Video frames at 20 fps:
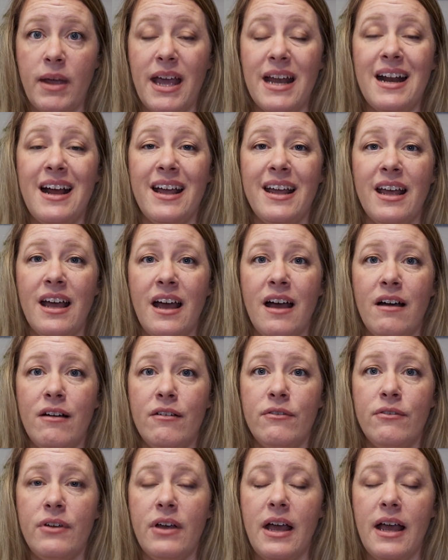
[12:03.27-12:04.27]
and I
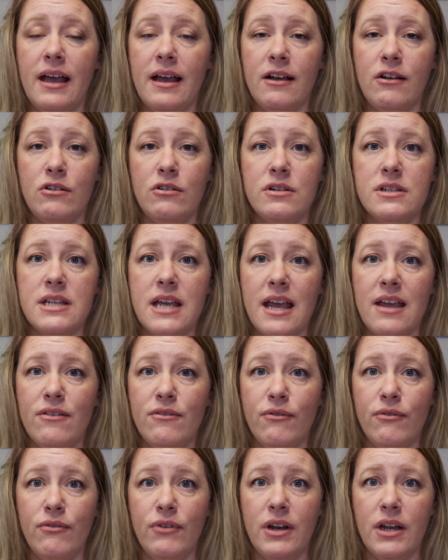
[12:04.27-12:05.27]
have held
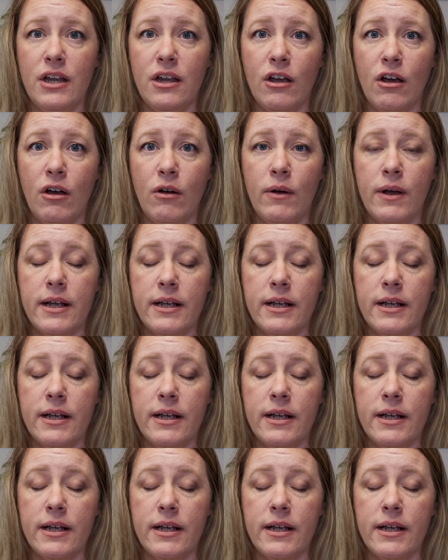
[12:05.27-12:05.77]
a video,